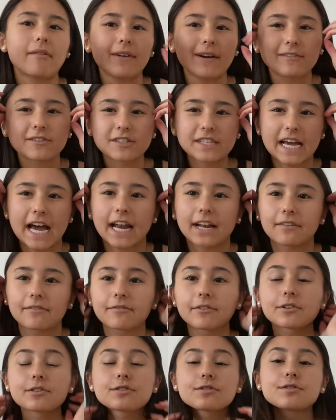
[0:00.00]
I've just had it
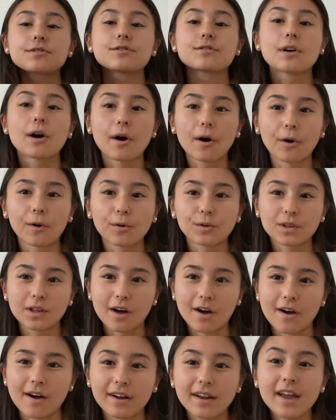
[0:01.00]
for so
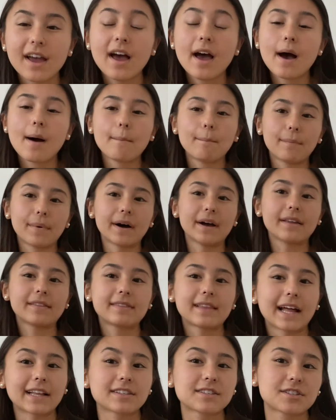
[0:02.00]
long, but
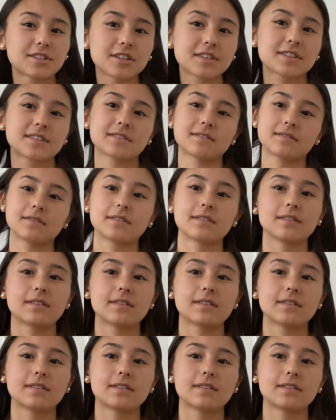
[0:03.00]
that's just,